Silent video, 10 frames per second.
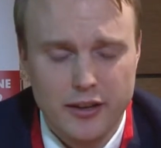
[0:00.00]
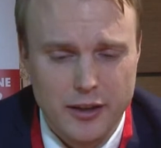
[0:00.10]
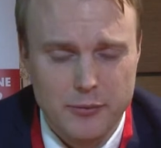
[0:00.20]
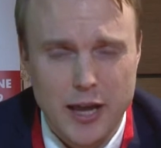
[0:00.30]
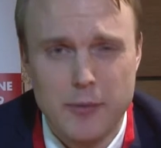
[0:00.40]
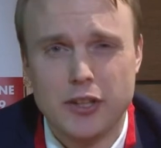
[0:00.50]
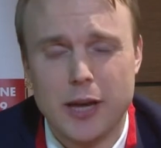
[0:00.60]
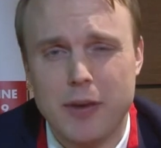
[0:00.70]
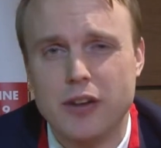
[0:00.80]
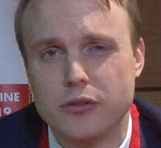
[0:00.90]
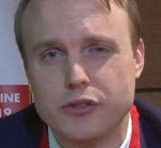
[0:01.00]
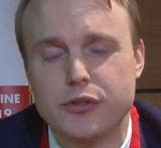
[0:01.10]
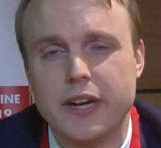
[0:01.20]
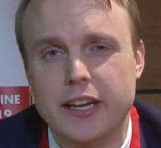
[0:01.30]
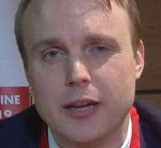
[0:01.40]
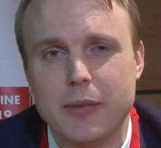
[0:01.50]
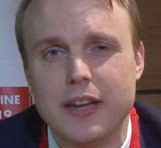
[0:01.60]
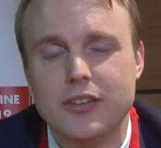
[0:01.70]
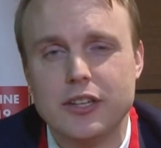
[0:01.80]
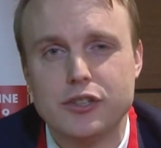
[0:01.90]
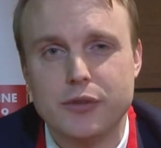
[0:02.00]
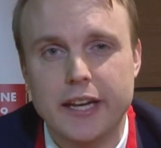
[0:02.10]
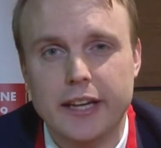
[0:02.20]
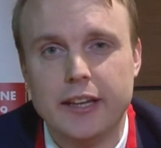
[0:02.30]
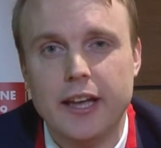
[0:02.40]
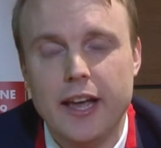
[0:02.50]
amount of training, a basic training,